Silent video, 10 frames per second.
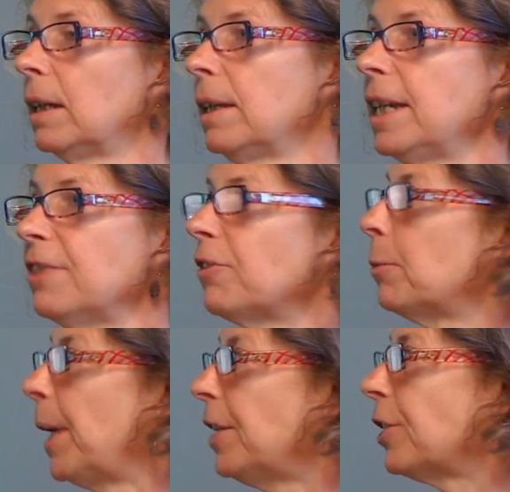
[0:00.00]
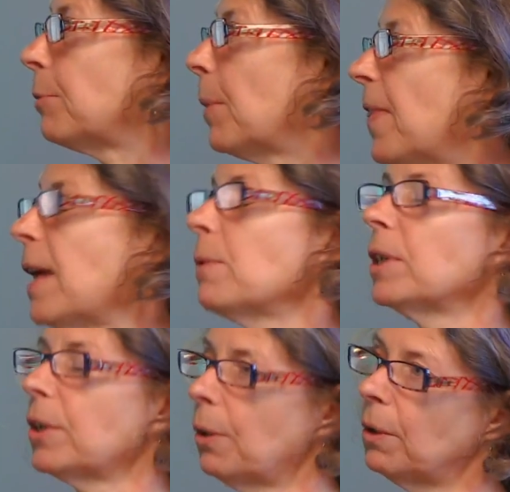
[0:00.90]
the information, but they were
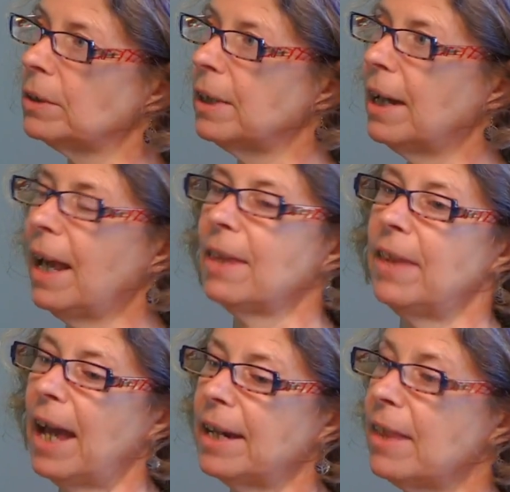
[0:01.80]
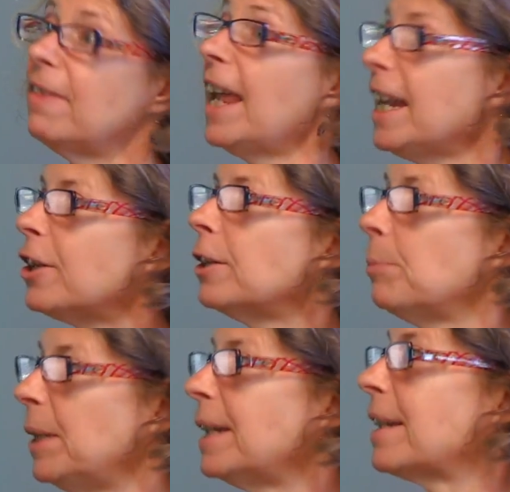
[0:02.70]
told that they
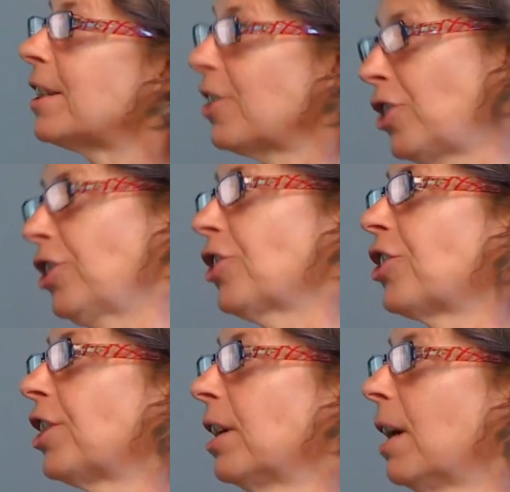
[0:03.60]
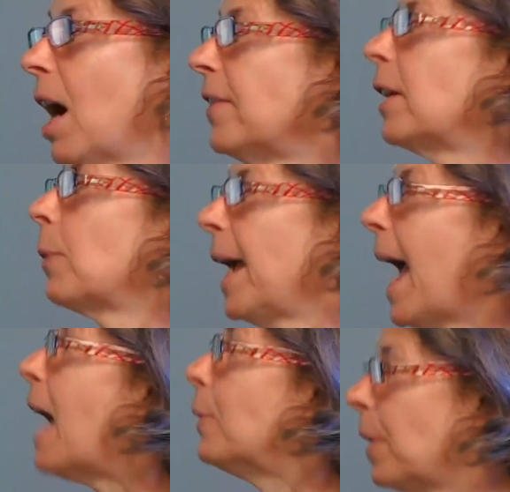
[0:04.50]
could be searched on their way
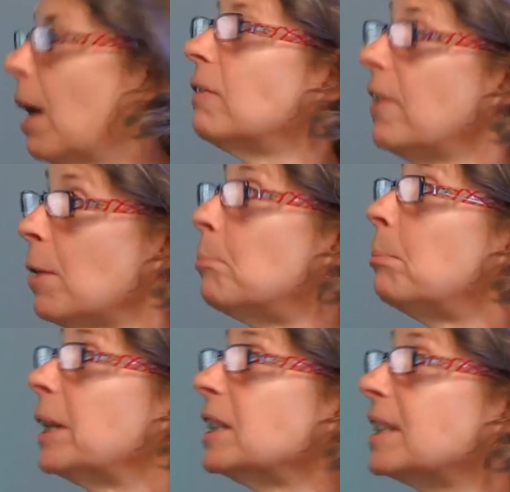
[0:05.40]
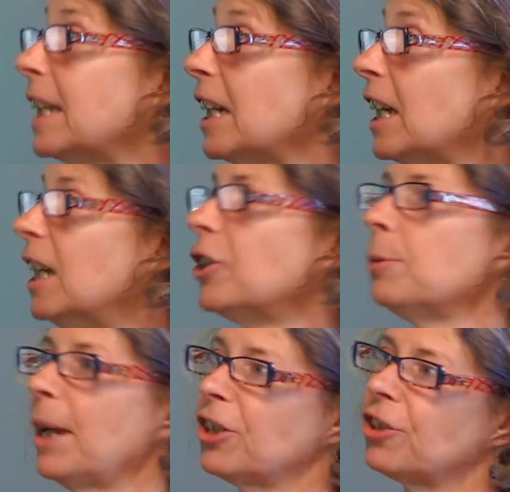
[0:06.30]
out of the building to
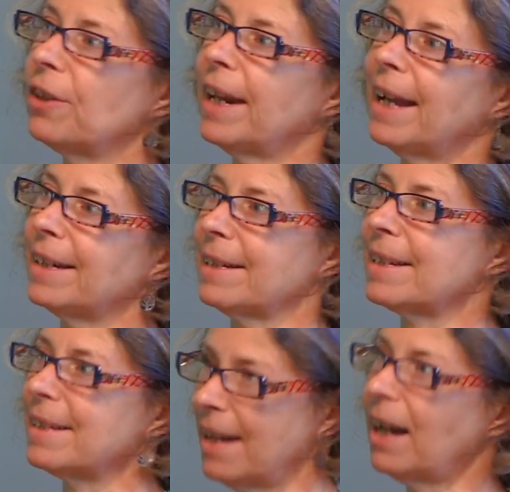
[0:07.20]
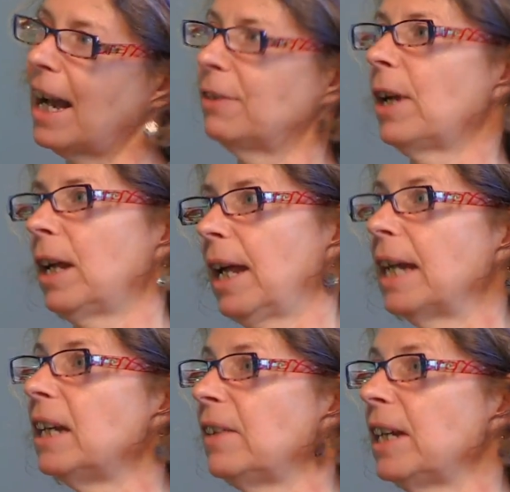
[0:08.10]
make sure they hadn't snuck out
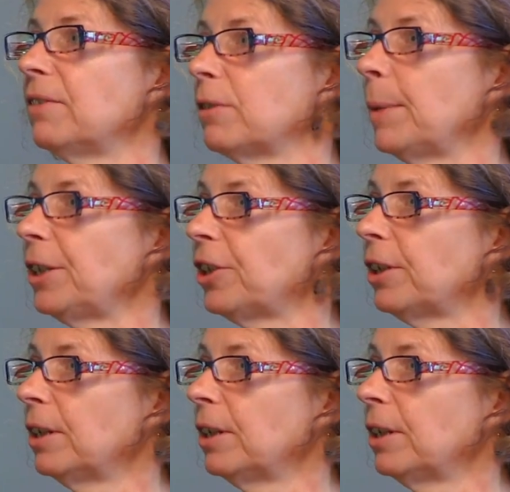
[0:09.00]
any of the information.